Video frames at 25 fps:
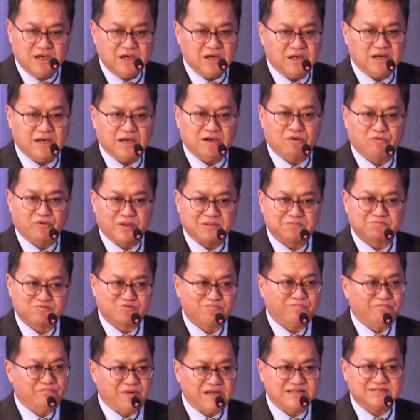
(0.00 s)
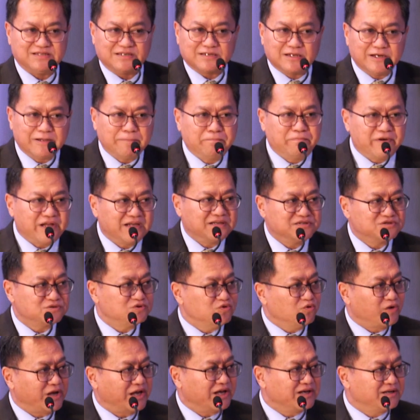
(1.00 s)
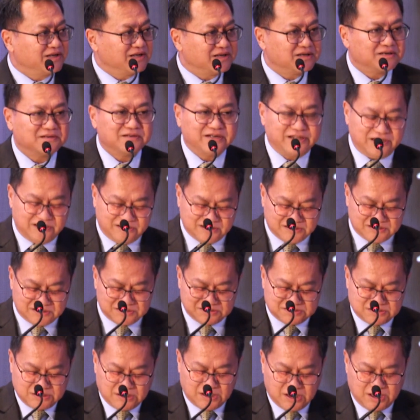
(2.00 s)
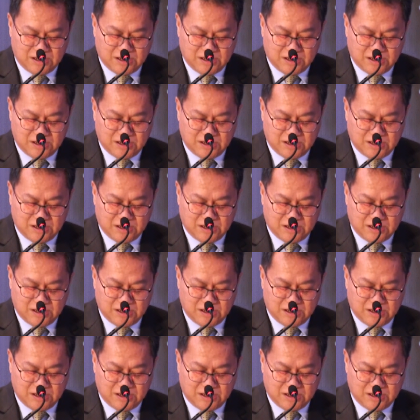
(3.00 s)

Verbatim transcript: uh, which basically brings together leaders